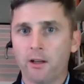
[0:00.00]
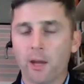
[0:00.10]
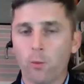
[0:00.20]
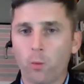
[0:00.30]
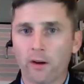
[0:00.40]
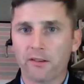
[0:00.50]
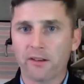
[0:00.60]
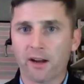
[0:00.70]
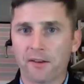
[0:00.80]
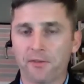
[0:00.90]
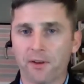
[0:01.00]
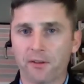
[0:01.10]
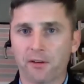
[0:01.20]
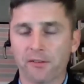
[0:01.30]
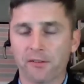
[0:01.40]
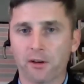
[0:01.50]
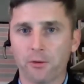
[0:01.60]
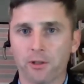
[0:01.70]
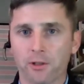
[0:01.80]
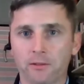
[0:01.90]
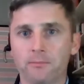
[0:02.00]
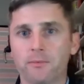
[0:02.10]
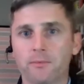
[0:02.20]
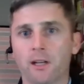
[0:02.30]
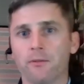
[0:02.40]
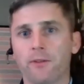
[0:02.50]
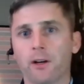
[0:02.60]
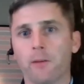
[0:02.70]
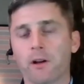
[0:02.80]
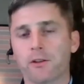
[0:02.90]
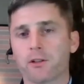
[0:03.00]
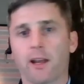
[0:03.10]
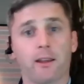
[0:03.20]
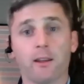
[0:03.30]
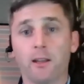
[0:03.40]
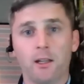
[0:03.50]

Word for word: a one size fits all solution. You know, very much like